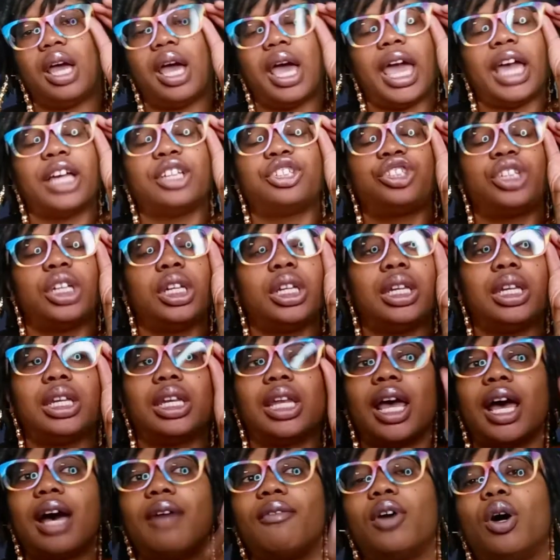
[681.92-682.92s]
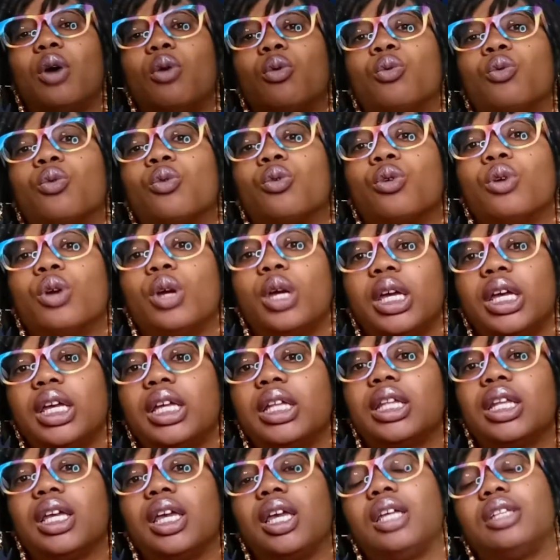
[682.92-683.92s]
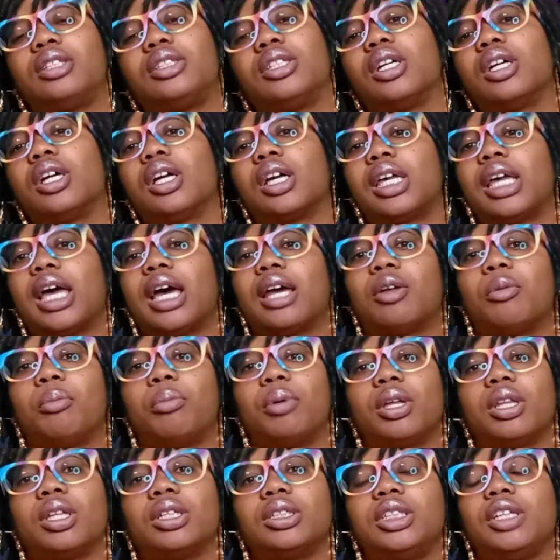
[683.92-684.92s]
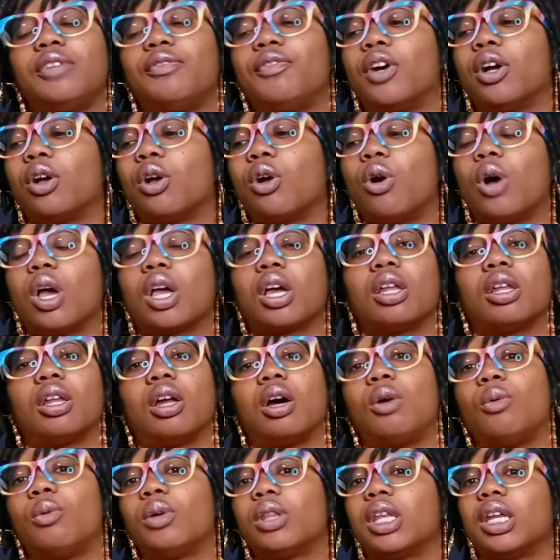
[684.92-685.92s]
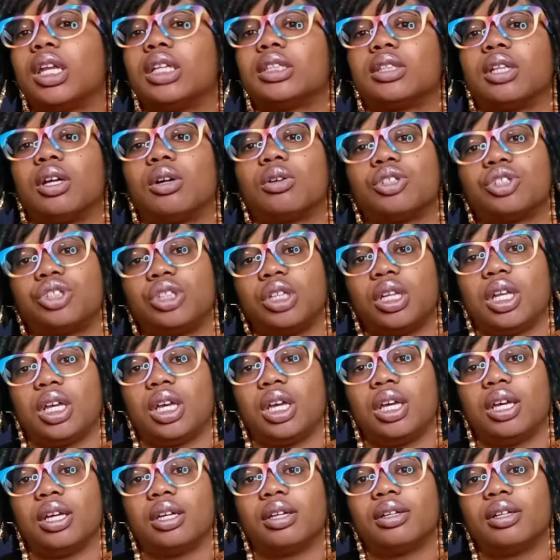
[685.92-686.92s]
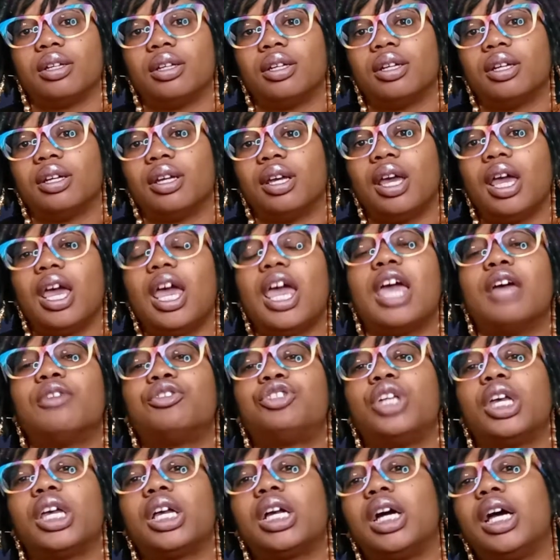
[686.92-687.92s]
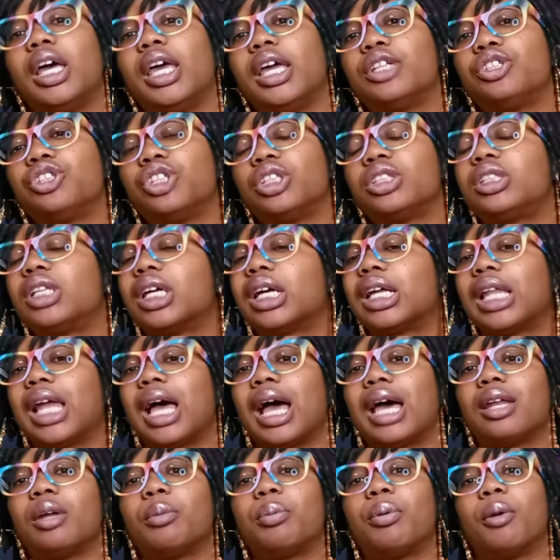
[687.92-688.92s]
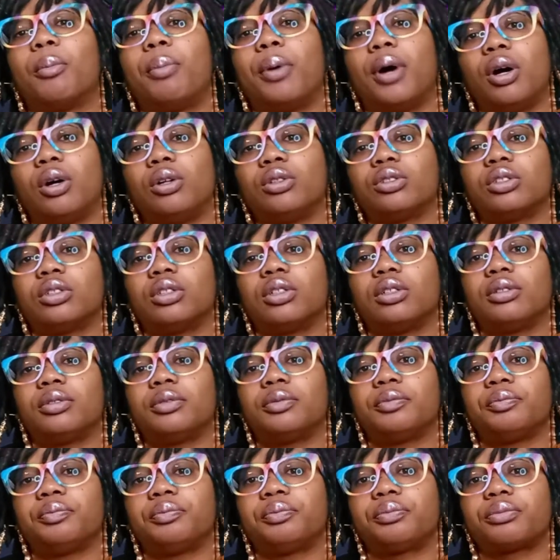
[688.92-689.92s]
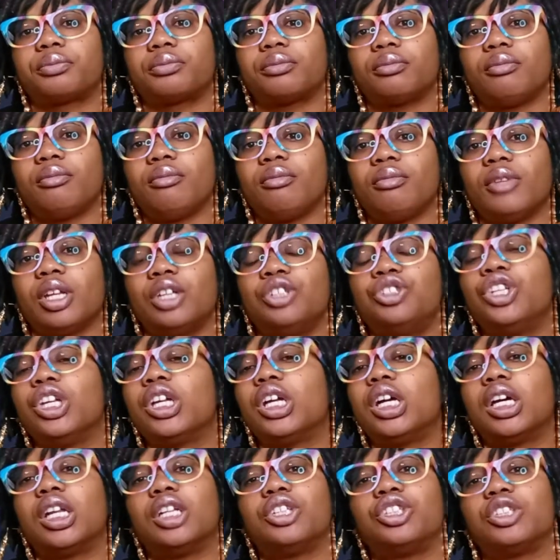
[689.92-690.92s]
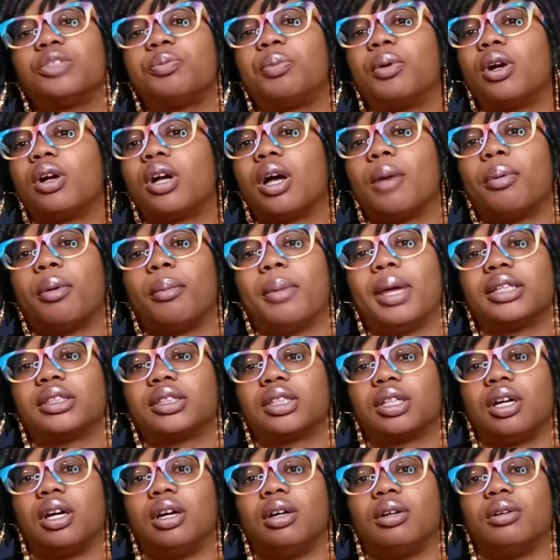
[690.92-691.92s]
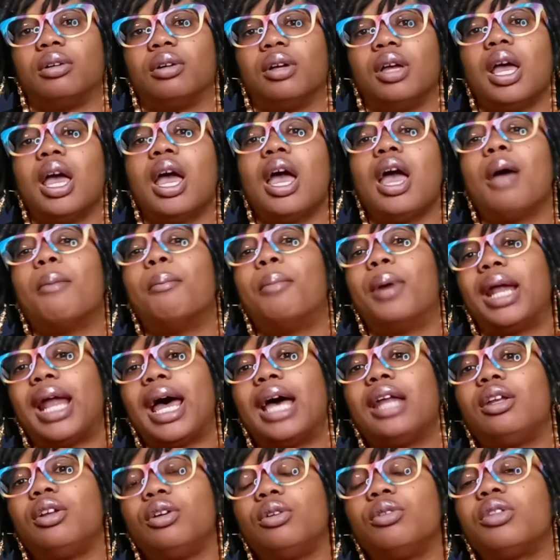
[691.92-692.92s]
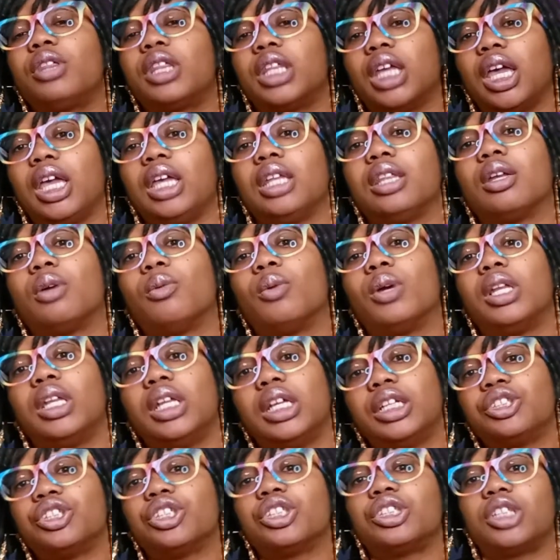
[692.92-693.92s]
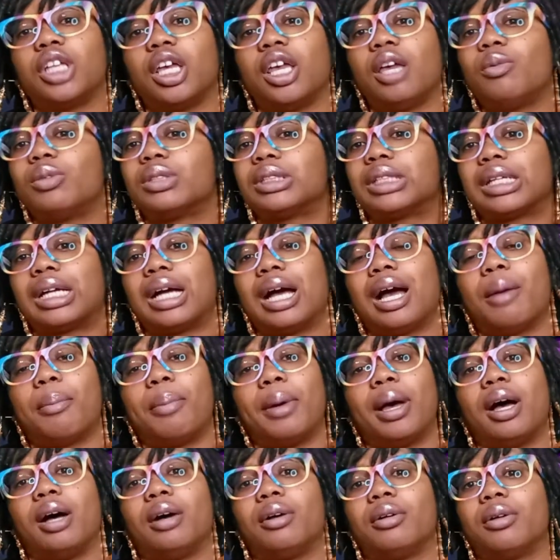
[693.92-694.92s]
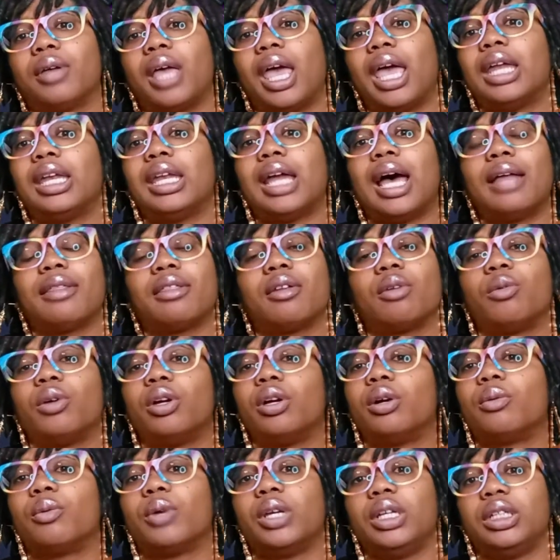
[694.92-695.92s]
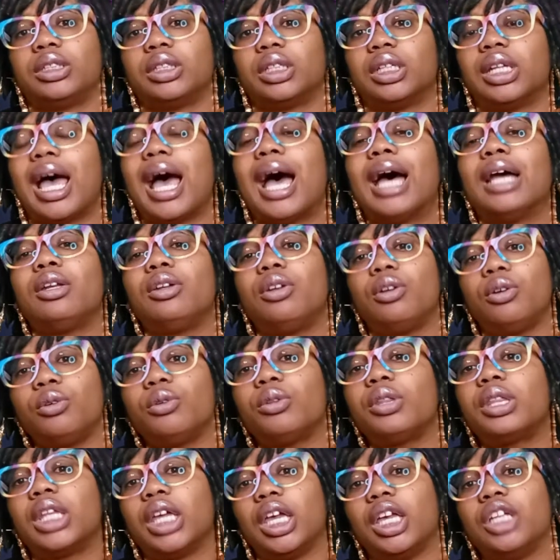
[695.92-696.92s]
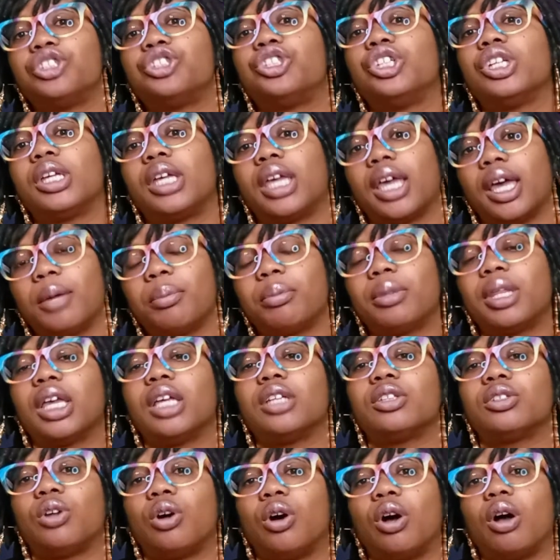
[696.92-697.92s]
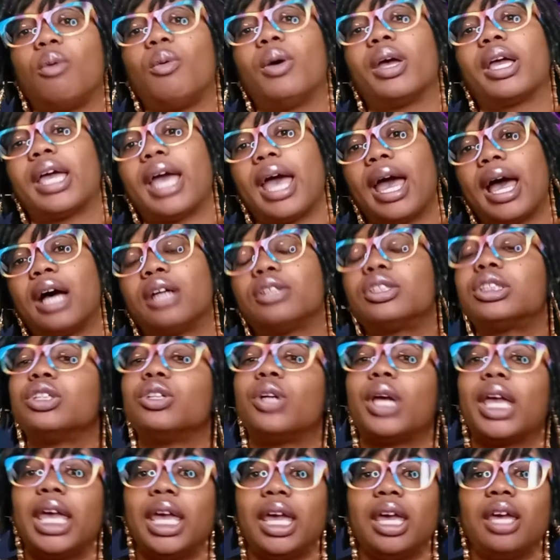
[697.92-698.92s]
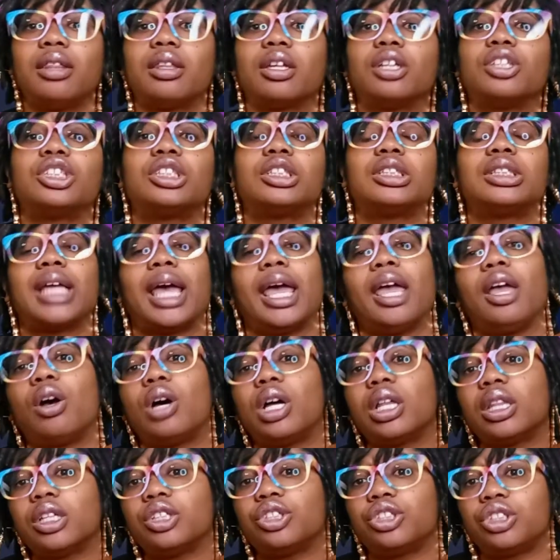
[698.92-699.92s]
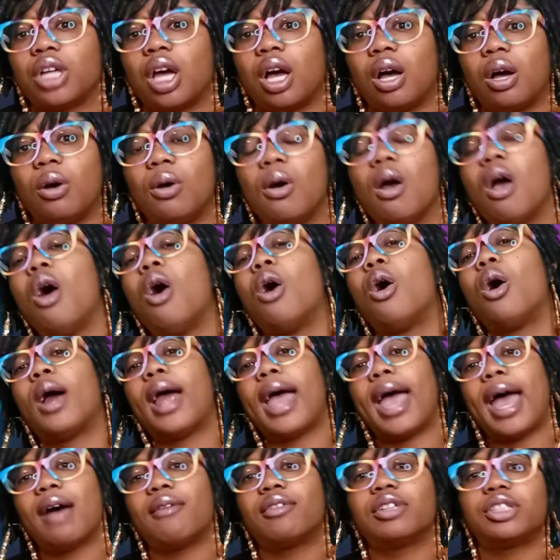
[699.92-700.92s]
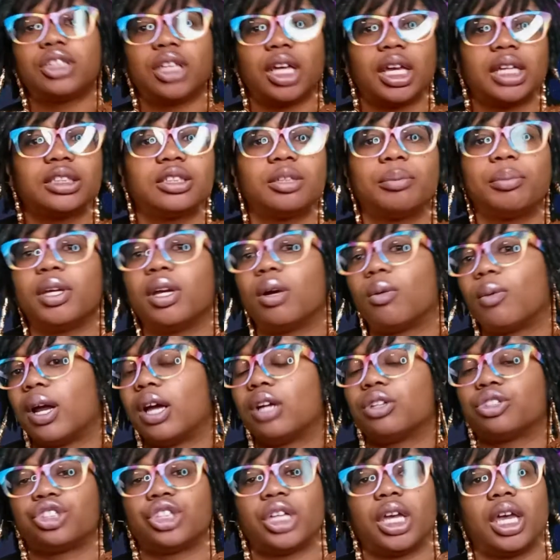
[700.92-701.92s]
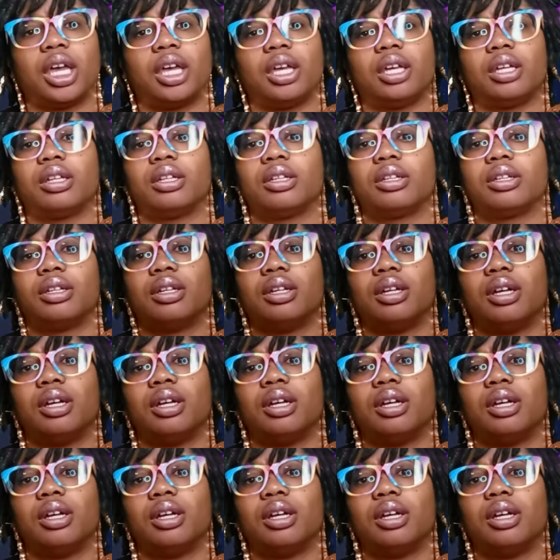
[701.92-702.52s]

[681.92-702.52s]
And she never really took accountability for going along with it as long as she did. If she couldn't just decline a proposal she could have just broke up in Mexico. But I do think the religious thing was a cop out and not the real reason. I do think she kept things going with Kyle to either stay on the show or have a chance to be around Shane.